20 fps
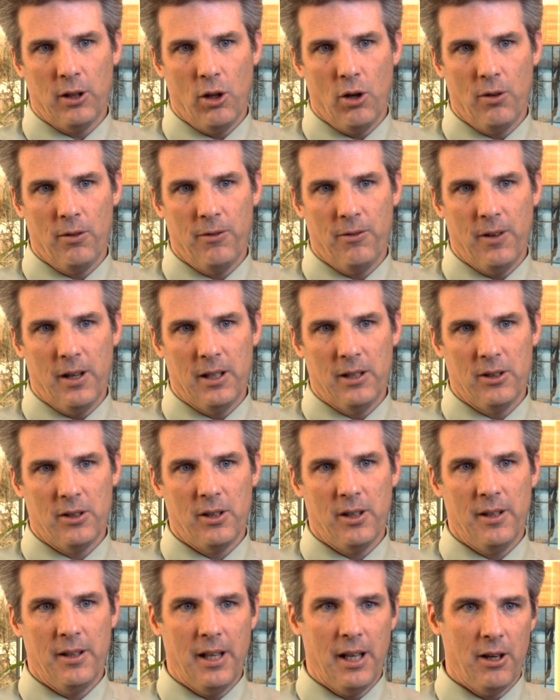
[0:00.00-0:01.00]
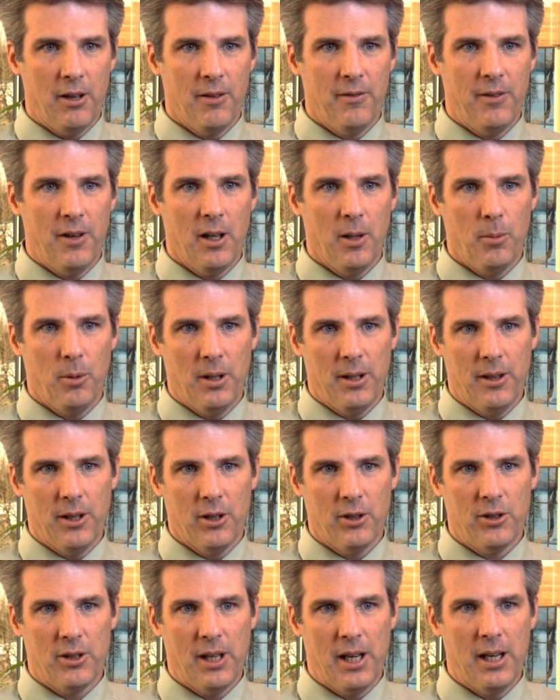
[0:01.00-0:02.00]
loan funds that are available in their
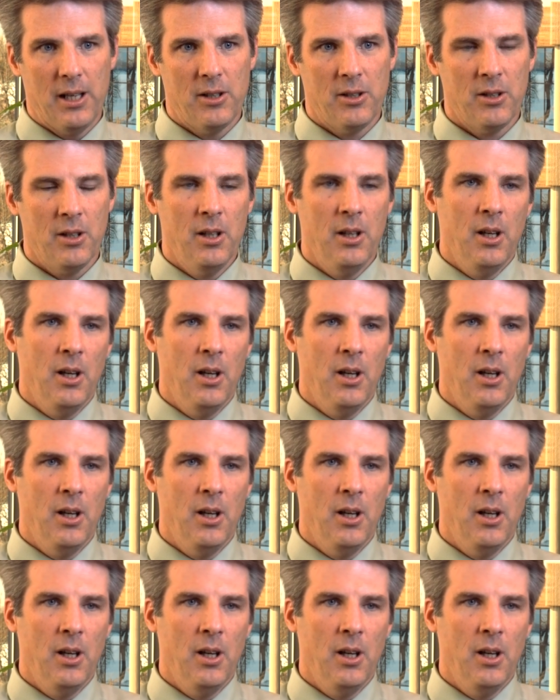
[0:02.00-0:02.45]
states.